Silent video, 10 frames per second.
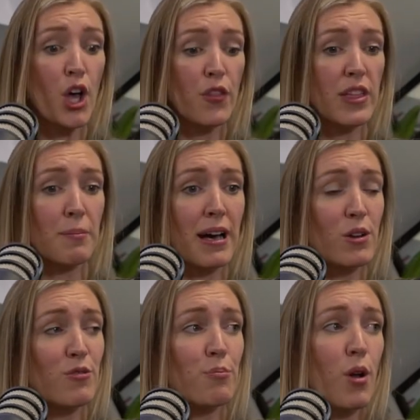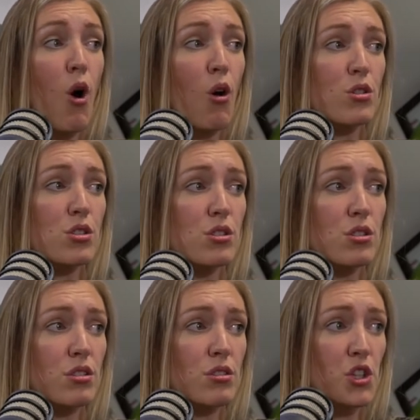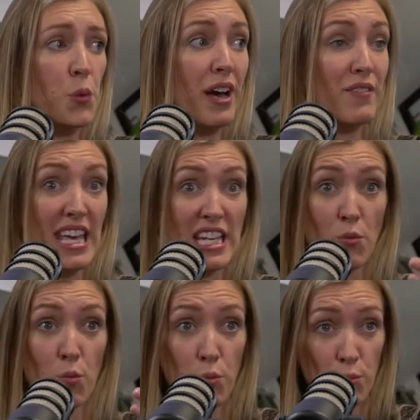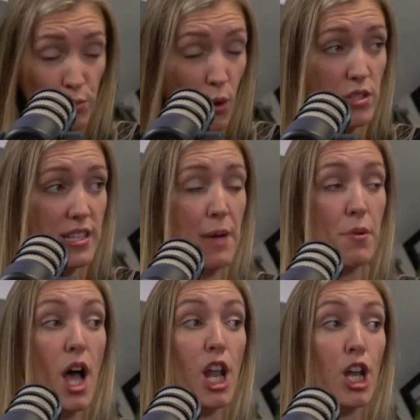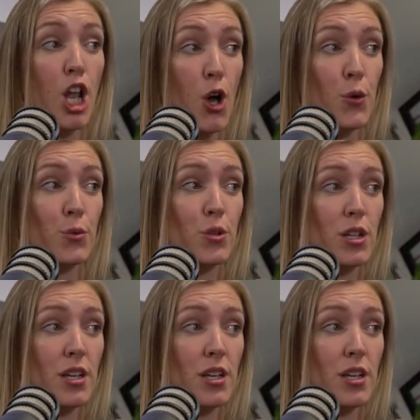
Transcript: The amount of blocks you have in WhatsApp alone